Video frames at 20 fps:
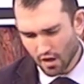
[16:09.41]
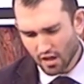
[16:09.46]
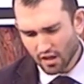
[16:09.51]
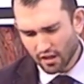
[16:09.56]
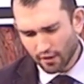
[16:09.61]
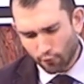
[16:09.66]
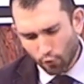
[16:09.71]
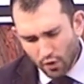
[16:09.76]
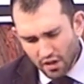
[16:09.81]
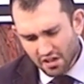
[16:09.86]

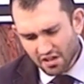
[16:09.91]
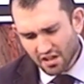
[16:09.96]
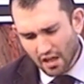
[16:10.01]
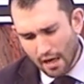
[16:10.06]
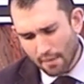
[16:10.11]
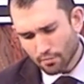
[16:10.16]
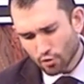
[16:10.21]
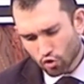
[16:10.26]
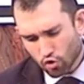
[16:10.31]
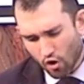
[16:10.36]
If we
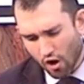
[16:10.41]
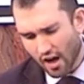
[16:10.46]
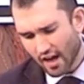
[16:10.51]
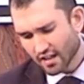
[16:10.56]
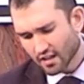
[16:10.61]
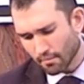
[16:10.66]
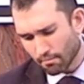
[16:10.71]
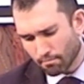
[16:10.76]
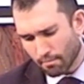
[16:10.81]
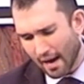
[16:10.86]
stop trying
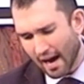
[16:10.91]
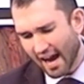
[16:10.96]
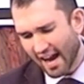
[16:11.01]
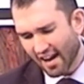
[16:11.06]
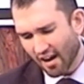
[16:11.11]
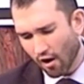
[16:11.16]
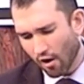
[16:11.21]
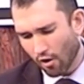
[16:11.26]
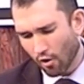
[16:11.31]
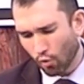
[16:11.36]
to
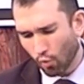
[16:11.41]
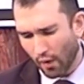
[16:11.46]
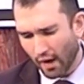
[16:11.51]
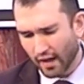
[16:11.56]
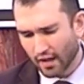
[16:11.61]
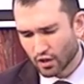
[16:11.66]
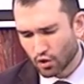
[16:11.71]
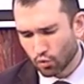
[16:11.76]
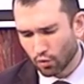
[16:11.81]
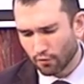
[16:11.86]
buy our
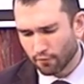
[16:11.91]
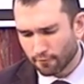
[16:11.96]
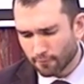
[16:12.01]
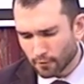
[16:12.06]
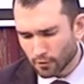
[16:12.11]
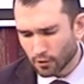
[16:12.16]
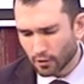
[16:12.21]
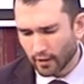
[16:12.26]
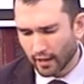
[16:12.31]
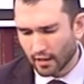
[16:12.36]
way to a
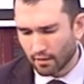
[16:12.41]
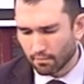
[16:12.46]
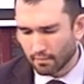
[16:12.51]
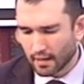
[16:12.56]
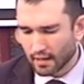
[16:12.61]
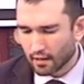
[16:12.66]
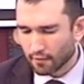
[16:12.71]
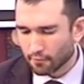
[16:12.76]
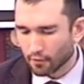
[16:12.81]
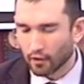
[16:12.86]
full and
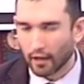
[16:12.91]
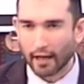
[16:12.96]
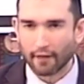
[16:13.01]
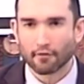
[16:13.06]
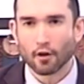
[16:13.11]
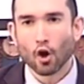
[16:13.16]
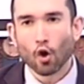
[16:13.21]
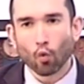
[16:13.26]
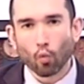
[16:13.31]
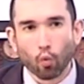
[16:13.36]
meaningful life,
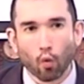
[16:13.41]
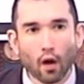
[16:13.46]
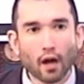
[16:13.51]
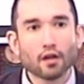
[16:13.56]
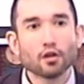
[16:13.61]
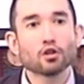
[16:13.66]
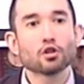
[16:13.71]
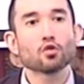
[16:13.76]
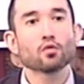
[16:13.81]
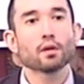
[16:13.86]

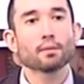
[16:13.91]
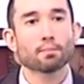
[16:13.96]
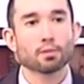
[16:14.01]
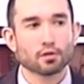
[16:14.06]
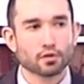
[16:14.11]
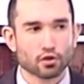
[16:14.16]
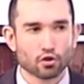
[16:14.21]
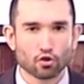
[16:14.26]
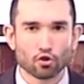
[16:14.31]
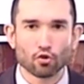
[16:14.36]
what do we
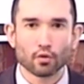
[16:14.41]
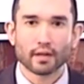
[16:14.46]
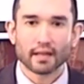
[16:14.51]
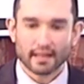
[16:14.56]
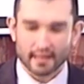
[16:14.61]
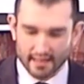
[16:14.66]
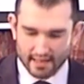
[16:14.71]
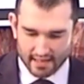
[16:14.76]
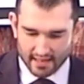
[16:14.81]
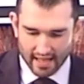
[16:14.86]
pursue
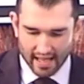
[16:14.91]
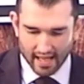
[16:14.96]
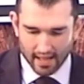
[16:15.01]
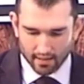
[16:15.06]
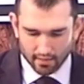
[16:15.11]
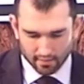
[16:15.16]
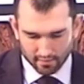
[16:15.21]
instead?